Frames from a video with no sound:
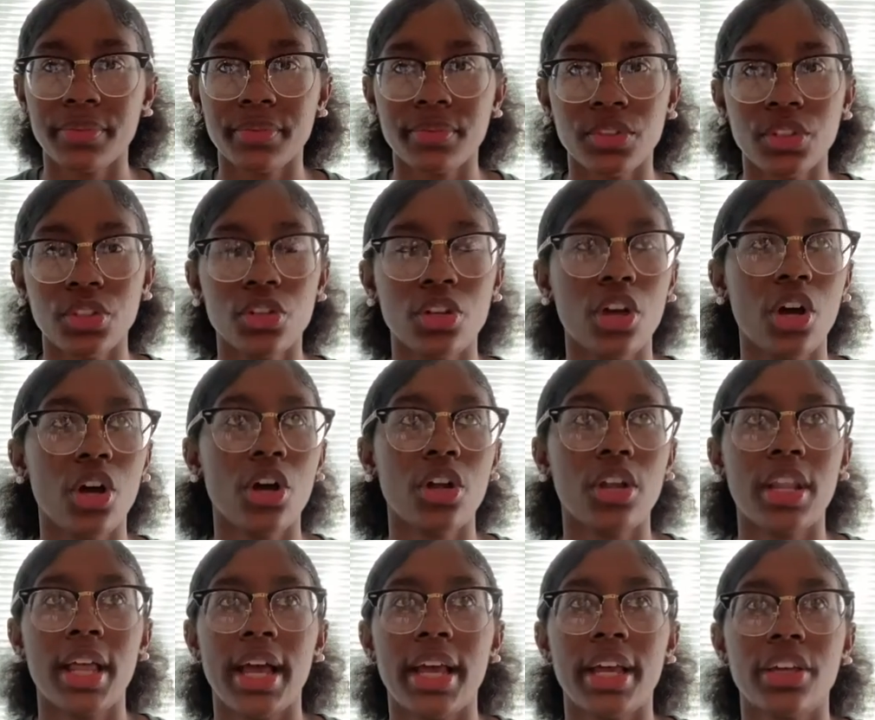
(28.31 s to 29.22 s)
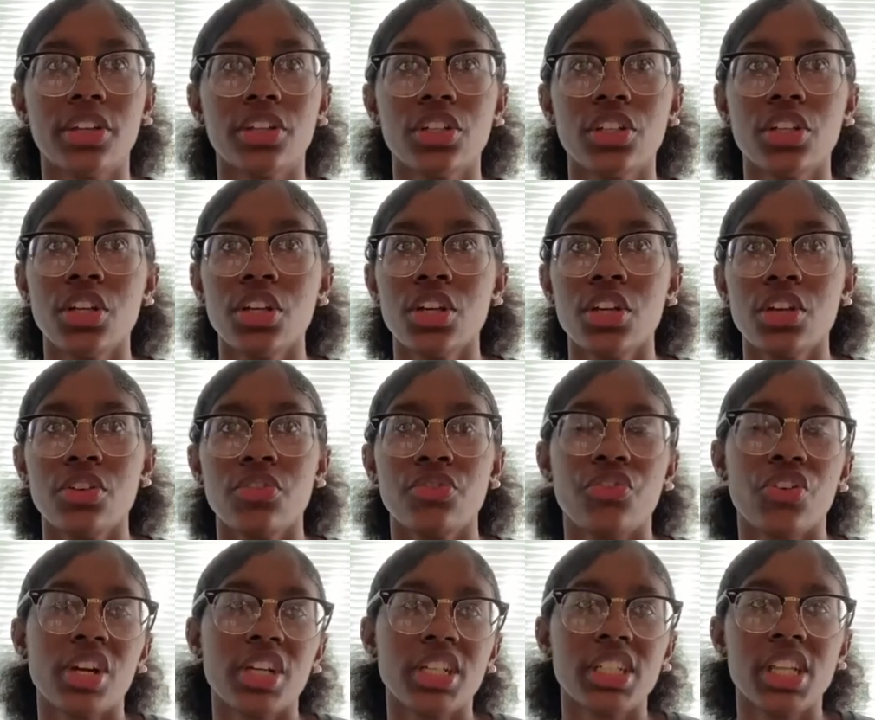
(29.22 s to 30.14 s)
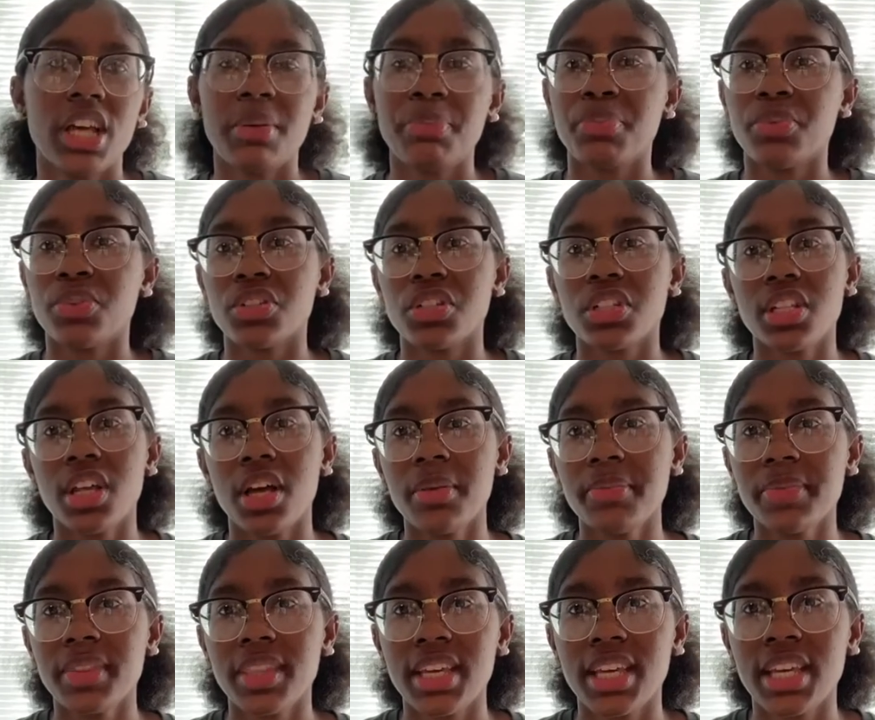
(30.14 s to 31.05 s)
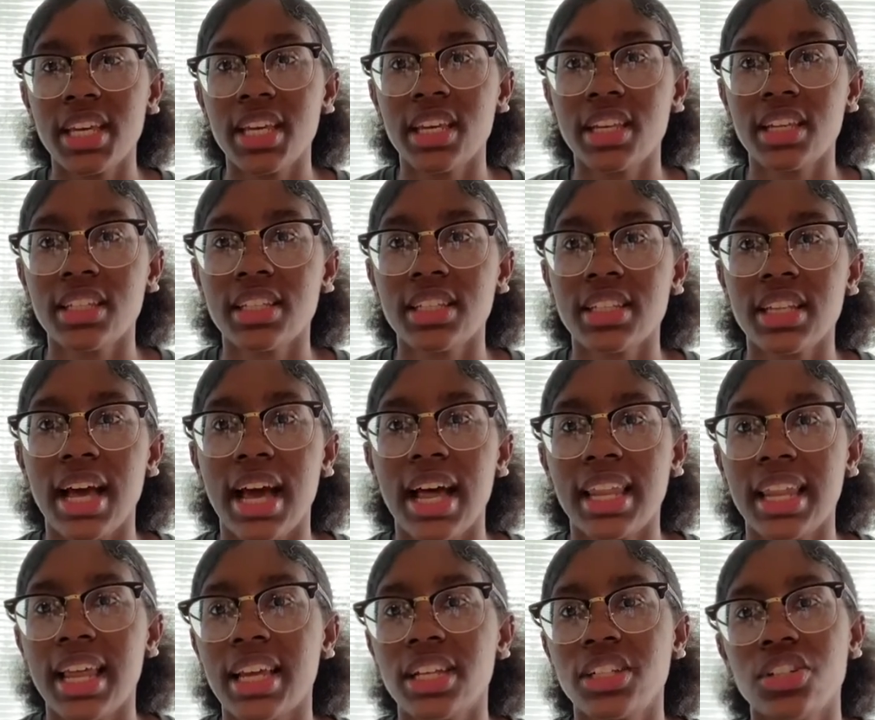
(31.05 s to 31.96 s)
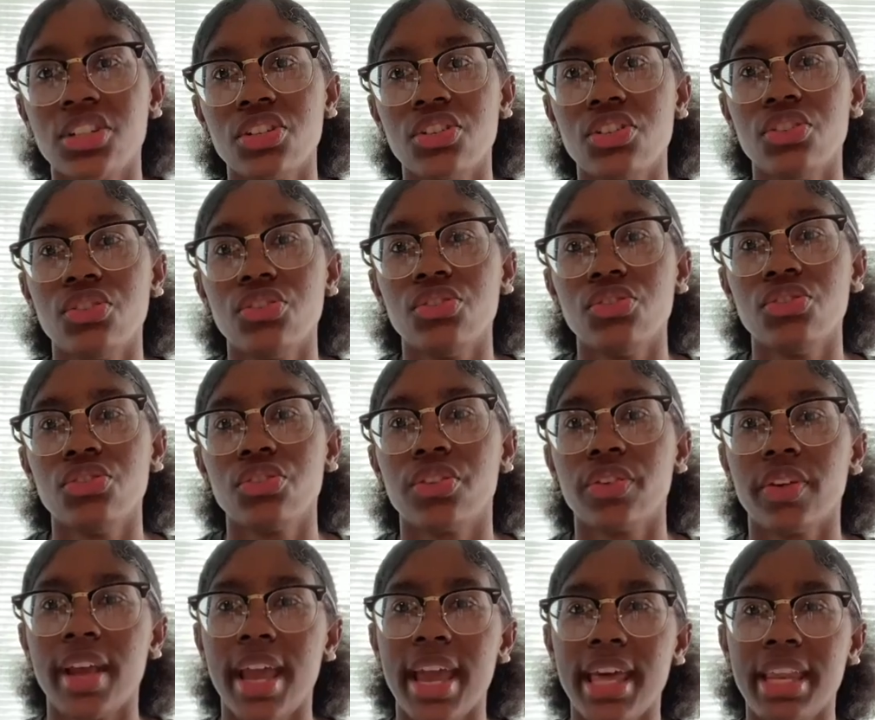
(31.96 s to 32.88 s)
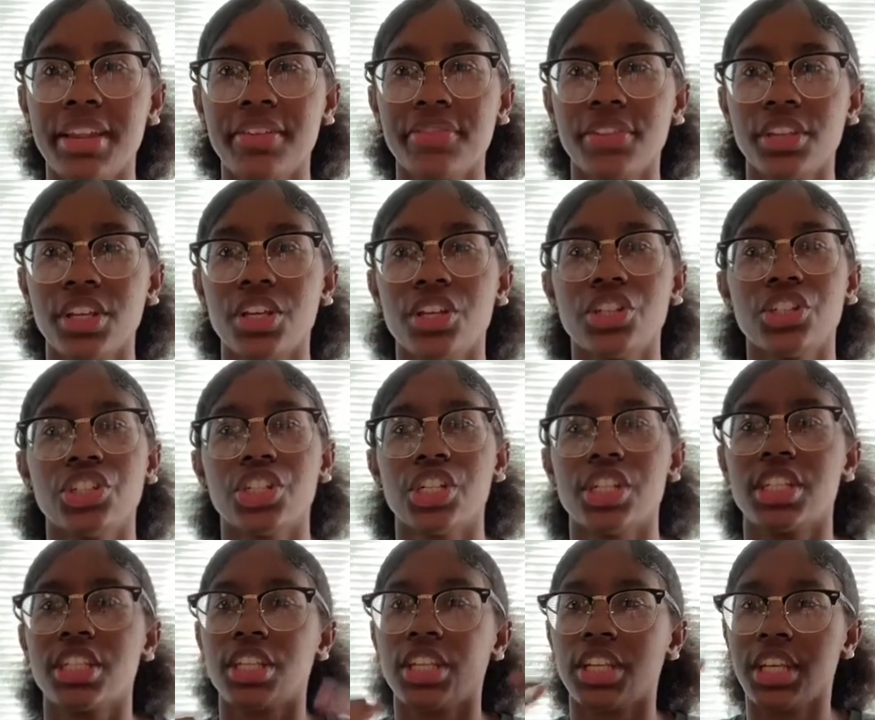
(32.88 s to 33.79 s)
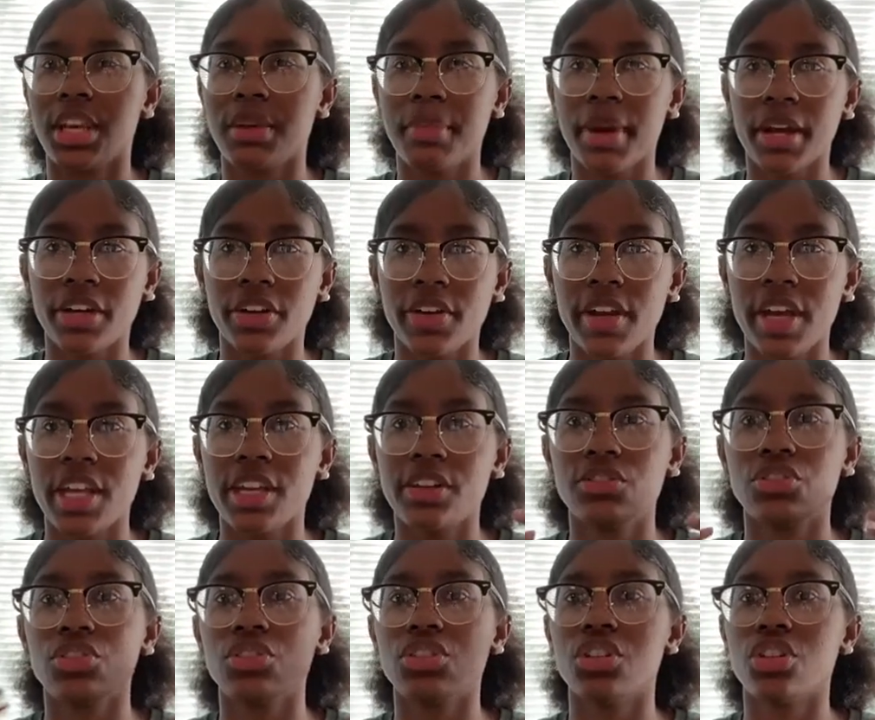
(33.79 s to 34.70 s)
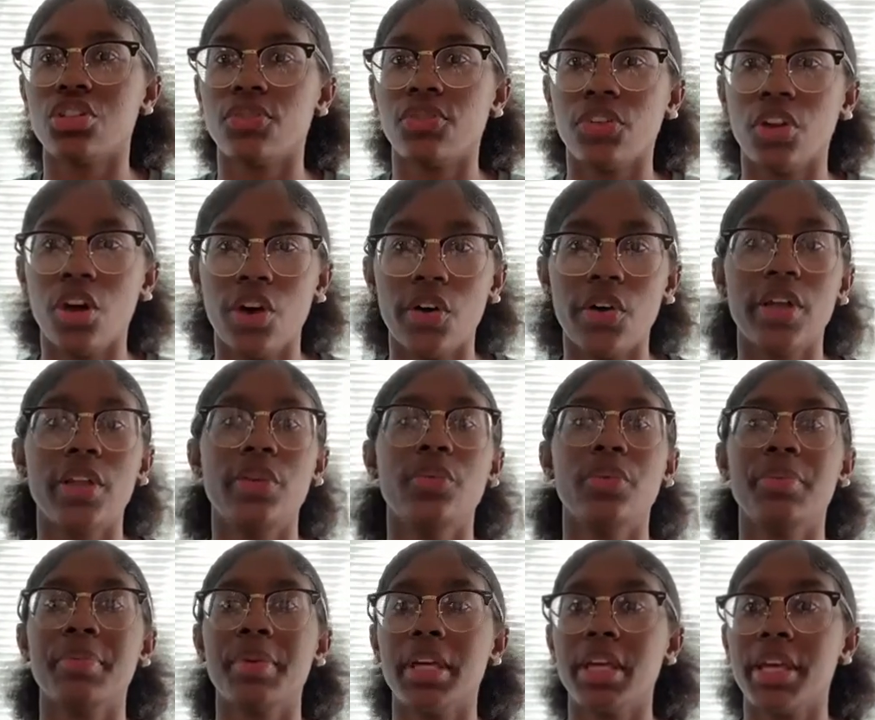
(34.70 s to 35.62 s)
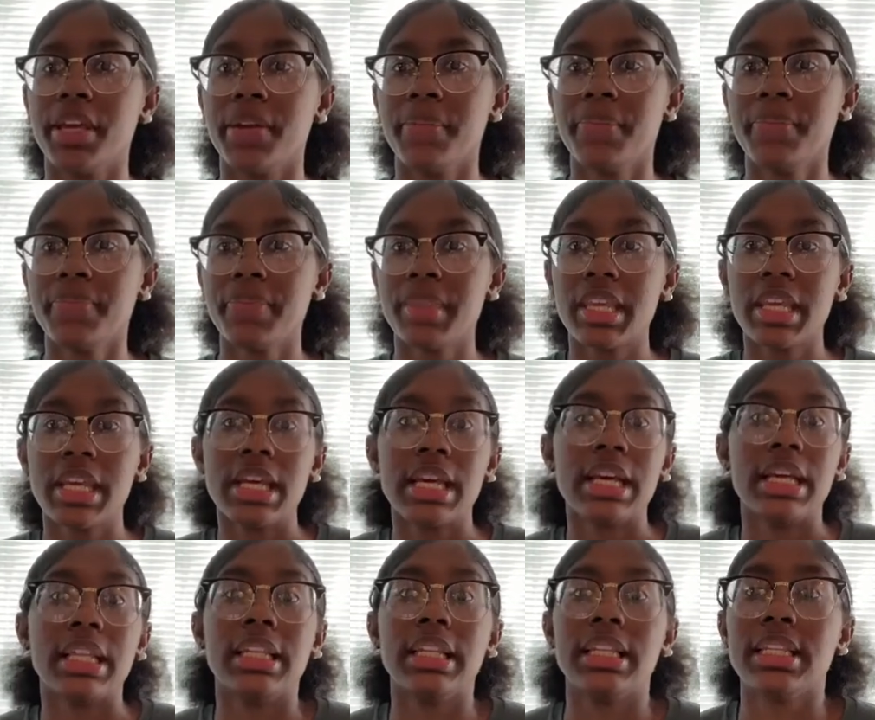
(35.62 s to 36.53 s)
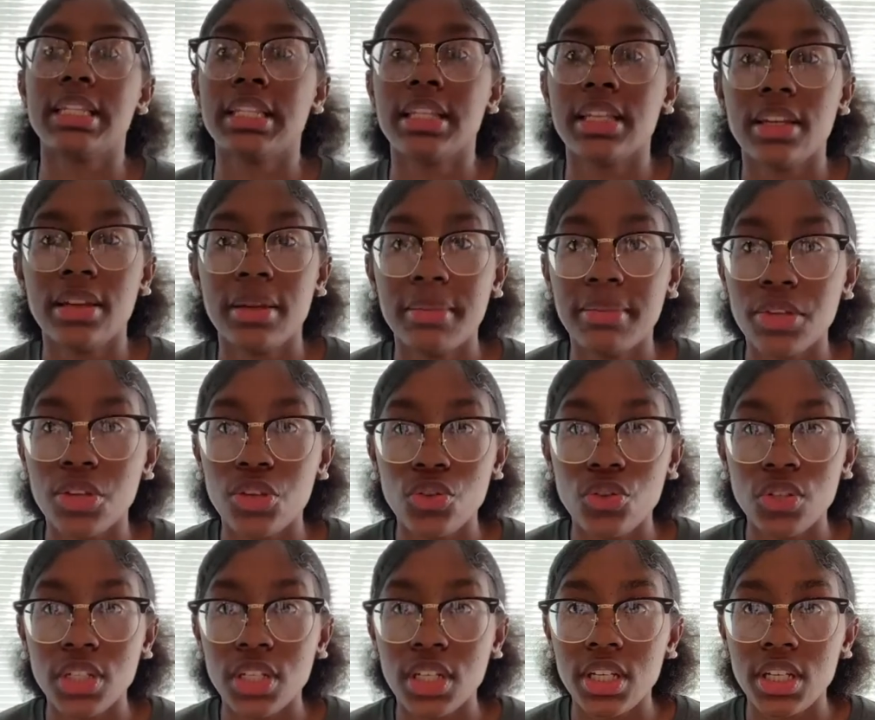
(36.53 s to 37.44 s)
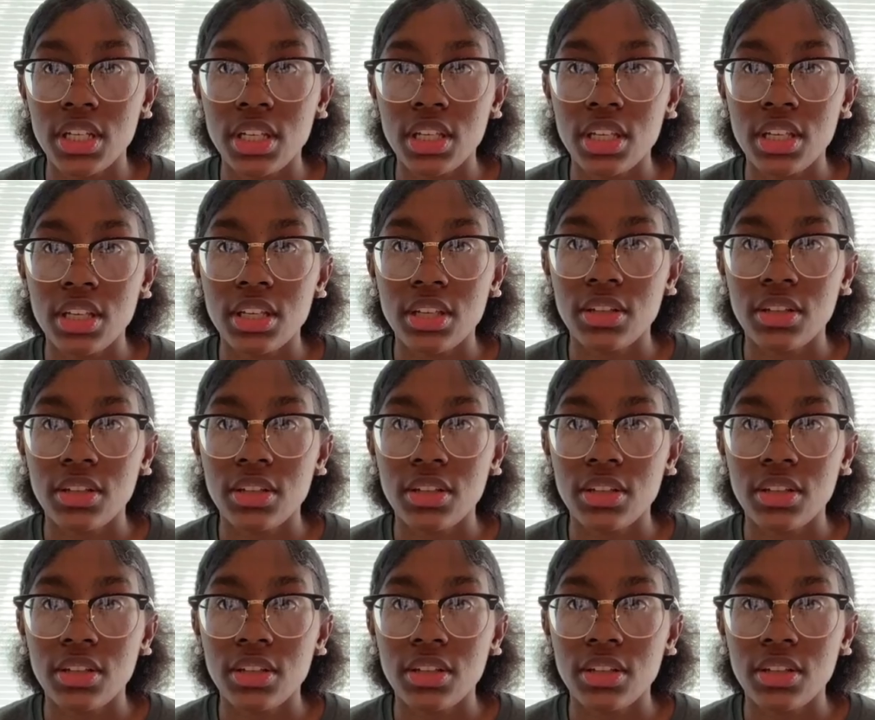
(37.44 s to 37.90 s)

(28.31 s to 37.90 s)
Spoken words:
You know, like, for example, some things I like to do creatively or just to get my creative juices flowing would be listening to music,